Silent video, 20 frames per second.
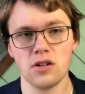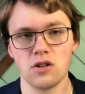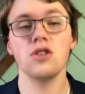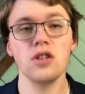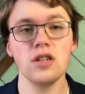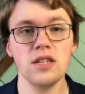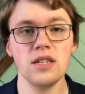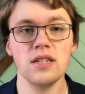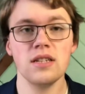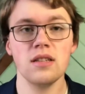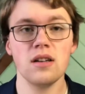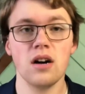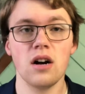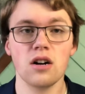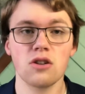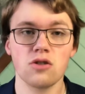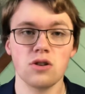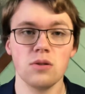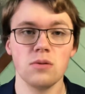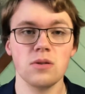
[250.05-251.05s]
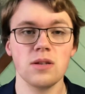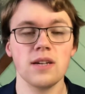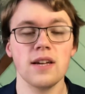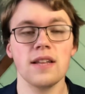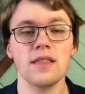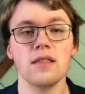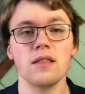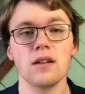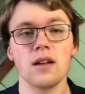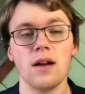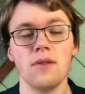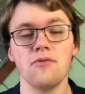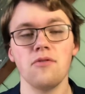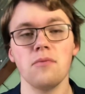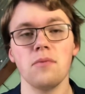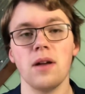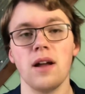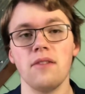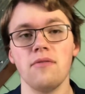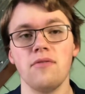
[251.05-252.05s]
So good to see the Hawks were able to get the comfort
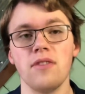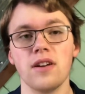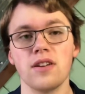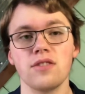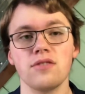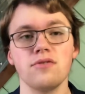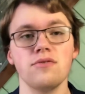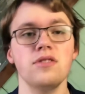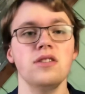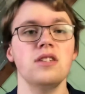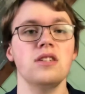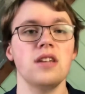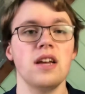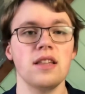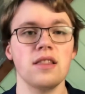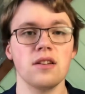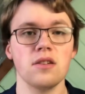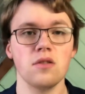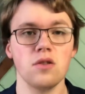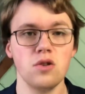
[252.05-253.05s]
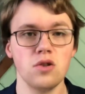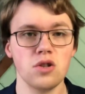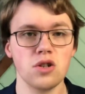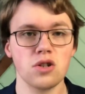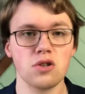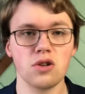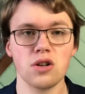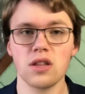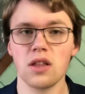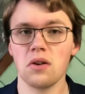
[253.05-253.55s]
behind victory to end their losing streak.